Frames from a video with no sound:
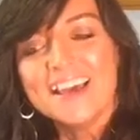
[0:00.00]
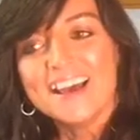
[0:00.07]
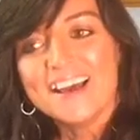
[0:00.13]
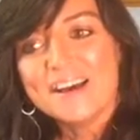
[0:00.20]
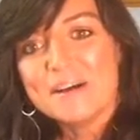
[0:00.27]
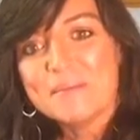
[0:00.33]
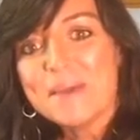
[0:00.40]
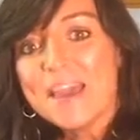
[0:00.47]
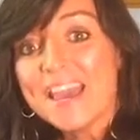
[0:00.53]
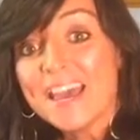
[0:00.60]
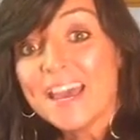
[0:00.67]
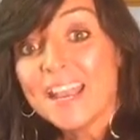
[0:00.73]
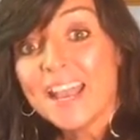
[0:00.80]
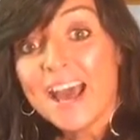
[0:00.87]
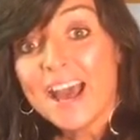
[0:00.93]

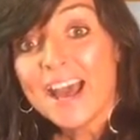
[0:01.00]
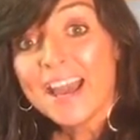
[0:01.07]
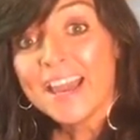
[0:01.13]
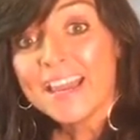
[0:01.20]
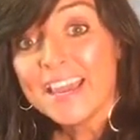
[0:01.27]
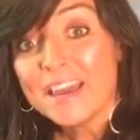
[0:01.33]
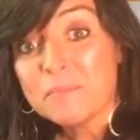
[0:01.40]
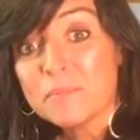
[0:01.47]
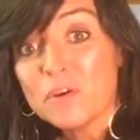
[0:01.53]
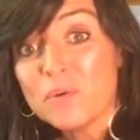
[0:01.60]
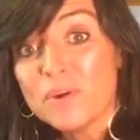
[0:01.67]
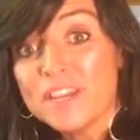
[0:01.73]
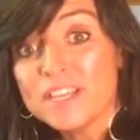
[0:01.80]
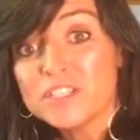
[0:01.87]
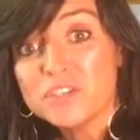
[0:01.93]
and I am
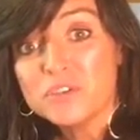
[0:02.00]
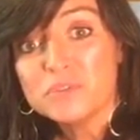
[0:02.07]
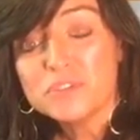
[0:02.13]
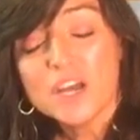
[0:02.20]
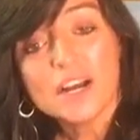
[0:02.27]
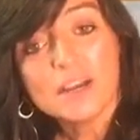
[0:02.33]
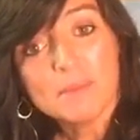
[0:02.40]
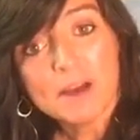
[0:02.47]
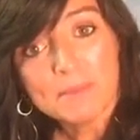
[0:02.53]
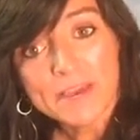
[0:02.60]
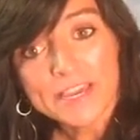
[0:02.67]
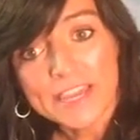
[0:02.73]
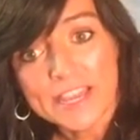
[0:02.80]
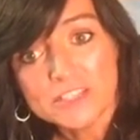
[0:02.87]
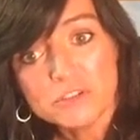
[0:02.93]
going to talk about my
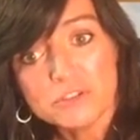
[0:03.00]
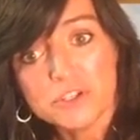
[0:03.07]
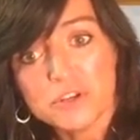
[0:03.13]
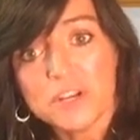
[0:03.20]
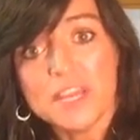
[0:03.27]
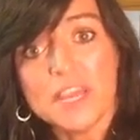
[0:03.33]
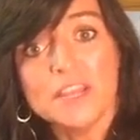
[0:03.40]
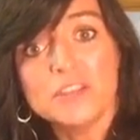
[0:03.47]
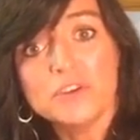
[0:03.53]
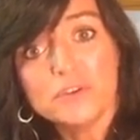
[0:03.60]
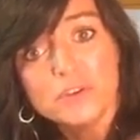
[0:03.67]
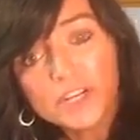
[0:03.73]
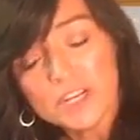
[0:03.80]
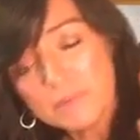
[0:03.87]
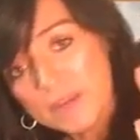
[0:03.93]
cancer journey, and
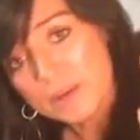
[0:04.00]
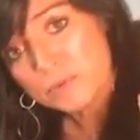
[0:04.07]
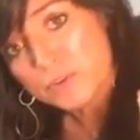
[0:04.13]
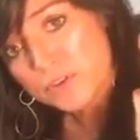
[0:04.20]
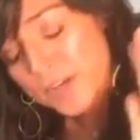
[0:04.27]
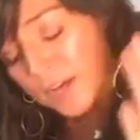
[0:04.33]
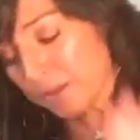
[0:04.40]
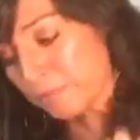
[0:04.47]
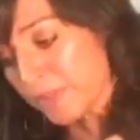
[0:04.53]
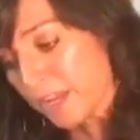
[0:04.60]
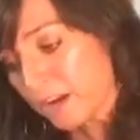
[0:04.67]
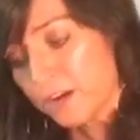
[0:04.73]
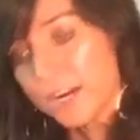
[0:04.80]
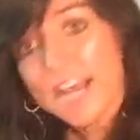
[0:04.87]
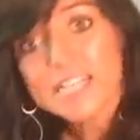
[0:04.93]
you're going to be able to come
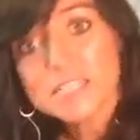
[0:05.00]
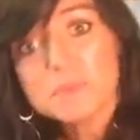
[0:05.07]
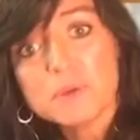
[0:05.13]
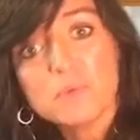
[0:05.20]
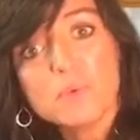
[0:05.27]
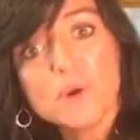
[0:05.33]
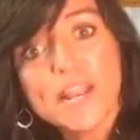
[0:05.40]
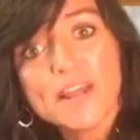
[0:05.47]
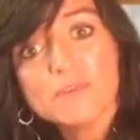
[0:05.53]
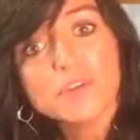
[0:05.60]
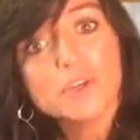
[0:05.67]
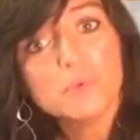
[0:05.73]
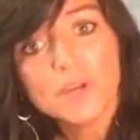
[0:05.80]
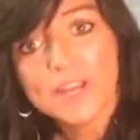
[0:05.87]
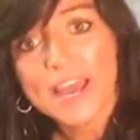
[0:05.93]
there and ask me whatever
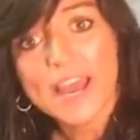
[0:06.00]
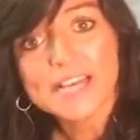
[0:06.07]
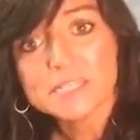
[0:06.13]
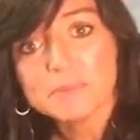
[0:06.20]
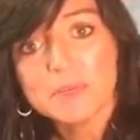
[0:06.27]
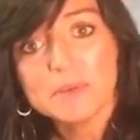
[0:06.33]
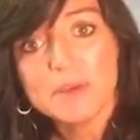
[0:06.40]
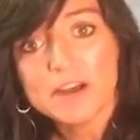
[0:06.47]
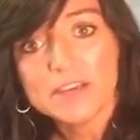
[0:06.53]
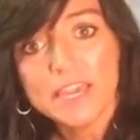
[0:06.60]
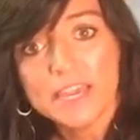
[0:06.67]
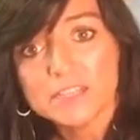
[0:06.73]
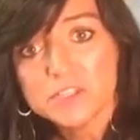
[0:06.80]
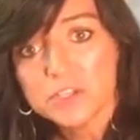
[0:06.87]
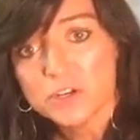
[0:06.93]
you want to ask me about
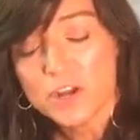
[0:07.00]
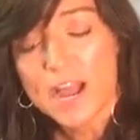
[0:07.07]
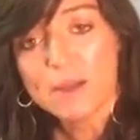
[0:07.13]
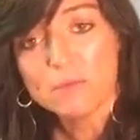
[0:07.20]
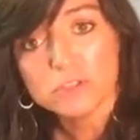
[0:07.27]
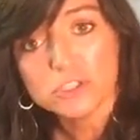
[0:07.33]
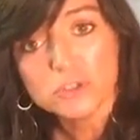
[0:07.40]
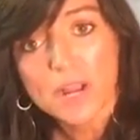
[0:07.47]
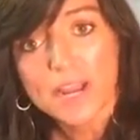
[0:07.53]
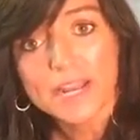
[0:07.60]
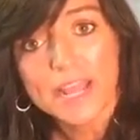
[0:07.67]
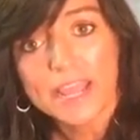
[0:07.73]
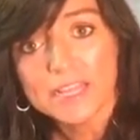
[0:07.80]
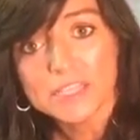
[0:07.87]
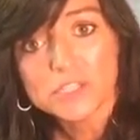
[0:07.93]
cancer. I will try to
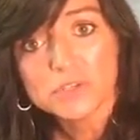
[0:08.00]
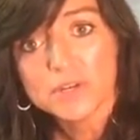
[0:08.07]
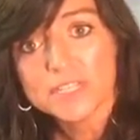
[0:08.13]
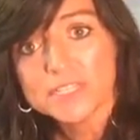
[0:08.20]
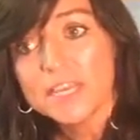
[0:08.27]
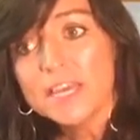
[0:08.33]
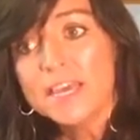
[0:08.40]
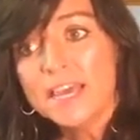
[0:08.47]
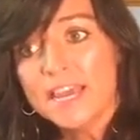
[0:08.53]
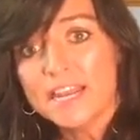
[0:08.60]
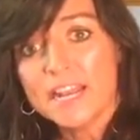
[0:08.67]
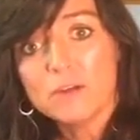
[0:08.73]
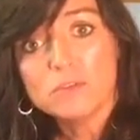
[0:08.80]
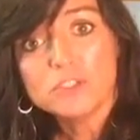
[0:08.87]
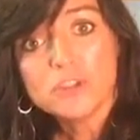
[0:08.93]
answer it, and
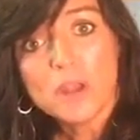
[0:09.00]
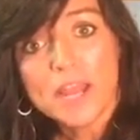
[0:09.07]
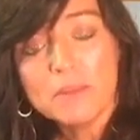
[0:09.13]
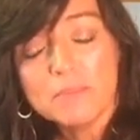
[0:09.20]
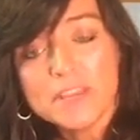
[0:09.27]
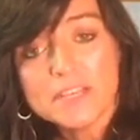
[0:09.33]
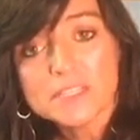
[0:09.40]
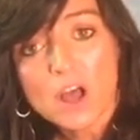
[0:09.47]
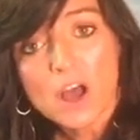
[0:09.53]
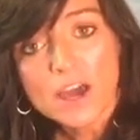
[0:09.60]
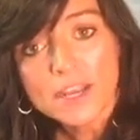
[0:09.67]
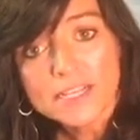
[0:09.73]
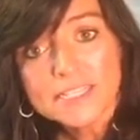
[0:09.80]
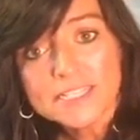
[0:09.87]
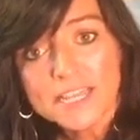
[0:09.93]
I will try to be as
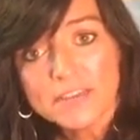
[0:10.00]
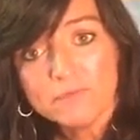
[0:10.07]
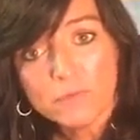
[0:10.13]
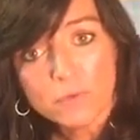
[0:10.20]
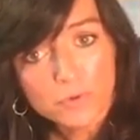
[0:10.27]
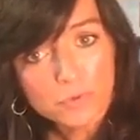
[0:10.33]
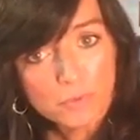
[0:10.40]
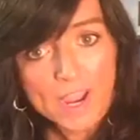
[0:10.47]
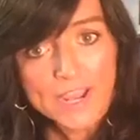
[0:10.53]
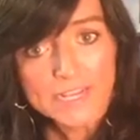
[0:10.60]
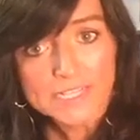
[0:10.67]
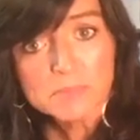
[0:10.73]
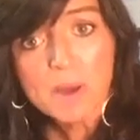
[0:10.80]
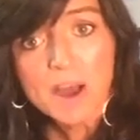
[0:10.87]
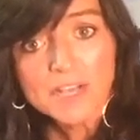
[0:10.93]
honest and forthright
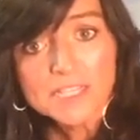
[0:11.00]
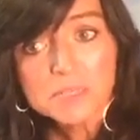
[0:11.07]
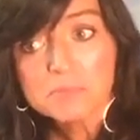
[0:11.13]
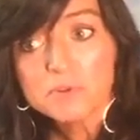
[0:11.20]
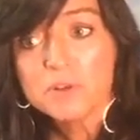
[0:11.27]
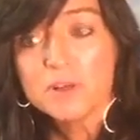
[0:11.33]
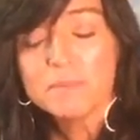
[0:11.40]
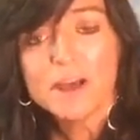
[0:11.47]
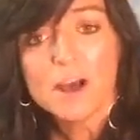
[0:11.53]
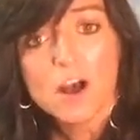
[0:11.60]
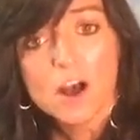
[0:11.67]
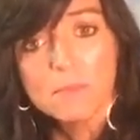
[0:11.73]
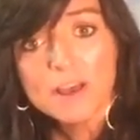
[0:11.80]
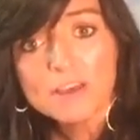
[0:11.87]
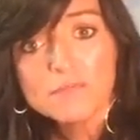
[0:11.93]
as possible about
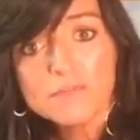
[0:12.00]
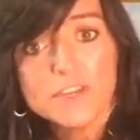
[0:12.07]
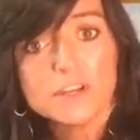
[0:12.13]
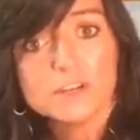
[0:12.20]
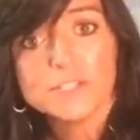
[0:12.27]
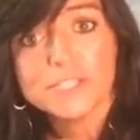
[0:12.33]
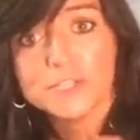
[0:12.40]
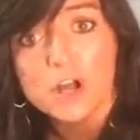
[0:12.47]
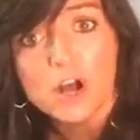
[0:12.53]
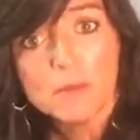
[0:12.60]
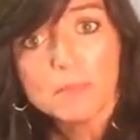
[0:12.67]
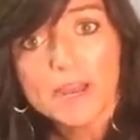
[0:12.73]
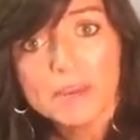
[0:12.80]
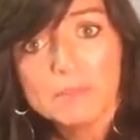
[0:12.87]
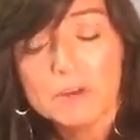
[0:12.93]
all my fears and all
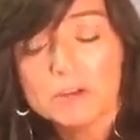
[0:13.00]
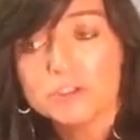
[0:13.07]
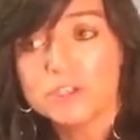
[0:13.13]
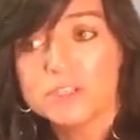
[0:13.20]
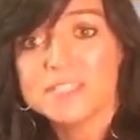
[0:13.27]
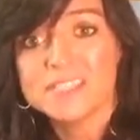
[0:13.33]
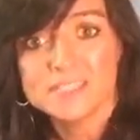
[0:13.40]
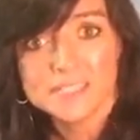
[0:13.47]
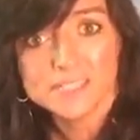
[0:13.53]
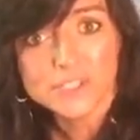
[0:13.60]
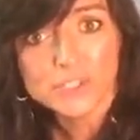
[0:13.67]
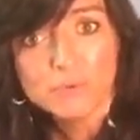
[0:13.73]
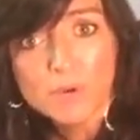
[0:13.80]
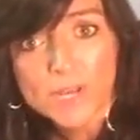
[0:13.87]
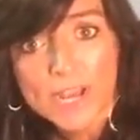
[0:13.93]
my emotions, and
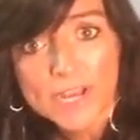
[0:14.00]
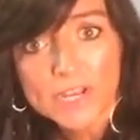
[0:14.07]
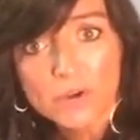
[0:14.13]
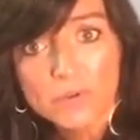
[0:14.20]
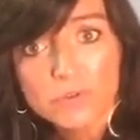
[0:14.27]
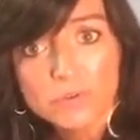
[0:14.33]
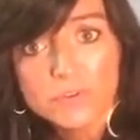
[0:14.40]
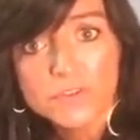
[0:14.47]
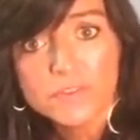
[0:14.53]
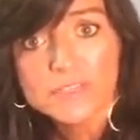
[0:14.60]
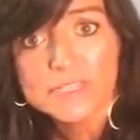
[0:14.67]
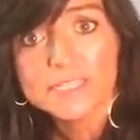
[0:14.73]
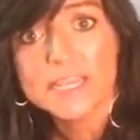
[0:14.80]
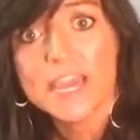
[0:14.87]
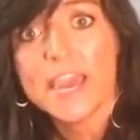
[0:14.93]
still what I go through to
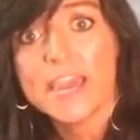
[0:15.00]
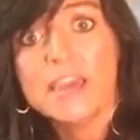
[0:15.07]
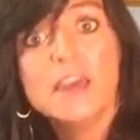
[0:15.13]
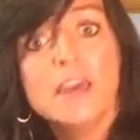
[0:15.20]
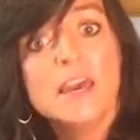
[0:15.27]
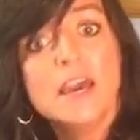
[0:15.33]
this day,